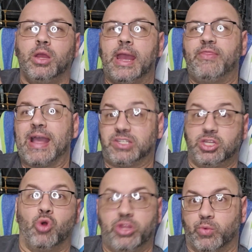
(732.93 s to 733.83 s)
And that's
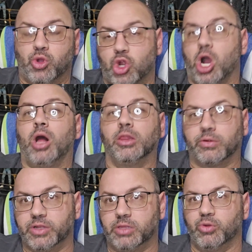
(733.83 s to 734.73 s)
the only real
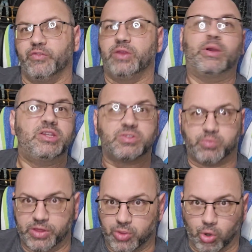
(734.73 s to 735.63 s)
color in the movie. When he's
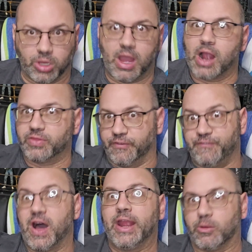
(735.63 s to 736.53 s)
with Orlok, the
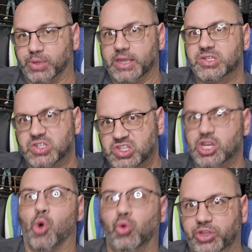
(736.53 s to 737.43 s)
fireplace is
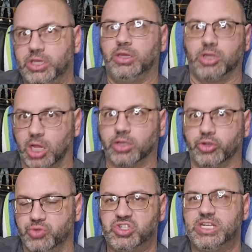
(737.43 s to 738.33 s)
the only color
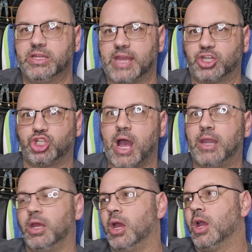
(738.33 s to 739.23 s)
you see in that shot.